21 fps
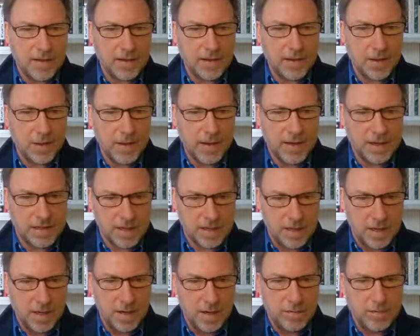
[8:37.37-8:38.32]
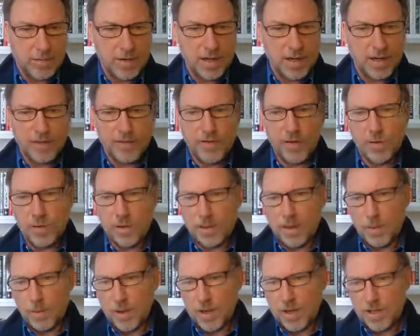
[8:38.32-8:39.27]
the US really falling
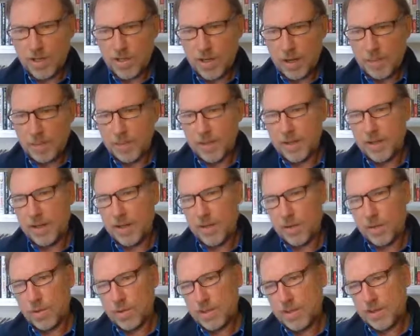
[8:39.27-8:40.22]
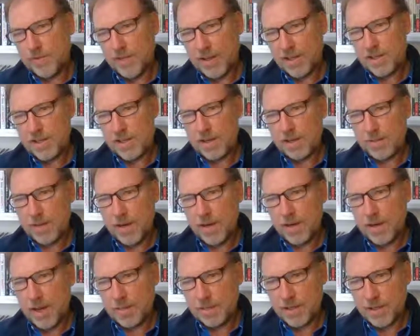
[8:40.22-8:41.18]
away sharply. And then, of course, the vaccine
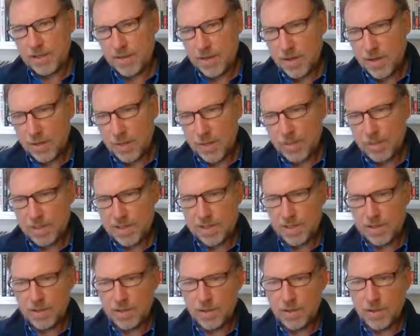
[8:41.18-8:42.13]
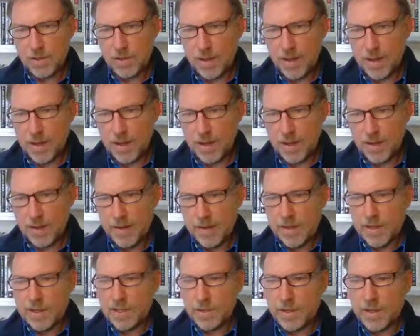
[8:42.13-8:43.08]
rate up to 31% in the UK,
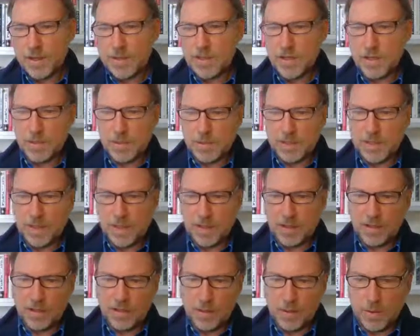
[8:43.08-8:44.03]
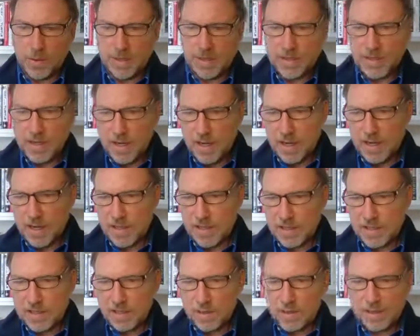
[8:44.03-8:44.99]
22% in the US, and
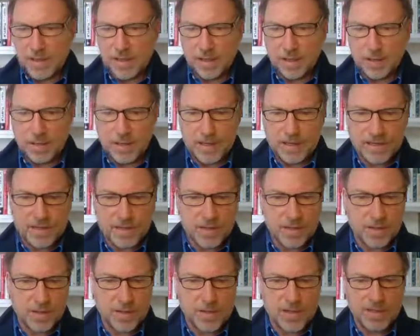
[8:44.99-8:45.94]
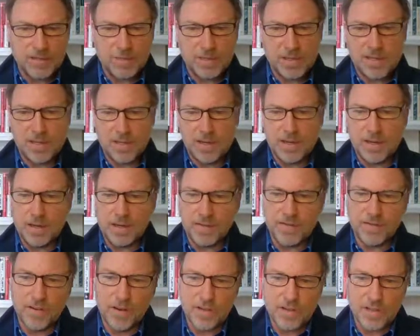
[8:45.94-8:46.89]
still sitting around 6 or 7% in
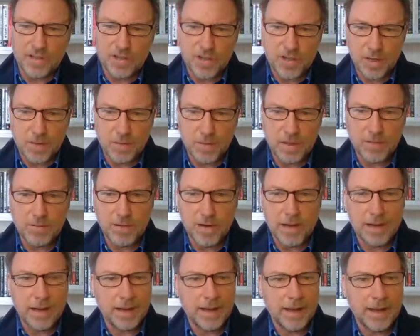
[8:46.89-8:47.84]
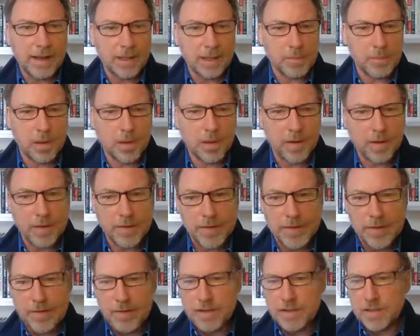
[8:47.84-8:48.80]
France and Germany, really lagging behind.
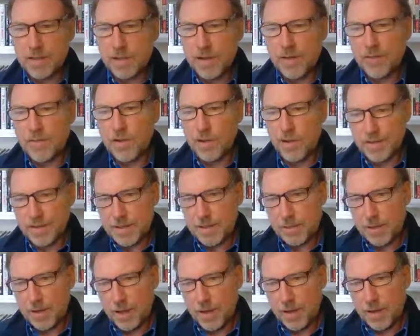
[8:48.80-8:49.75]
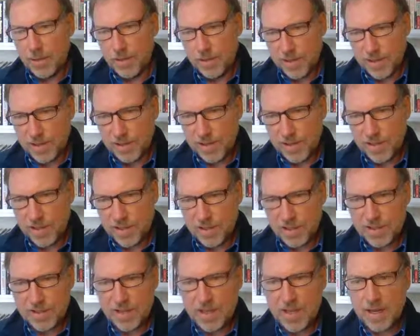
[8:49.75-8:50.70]
So they've got to rely on
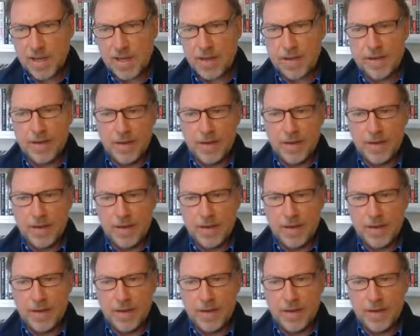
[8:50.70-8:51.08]
restrictions there,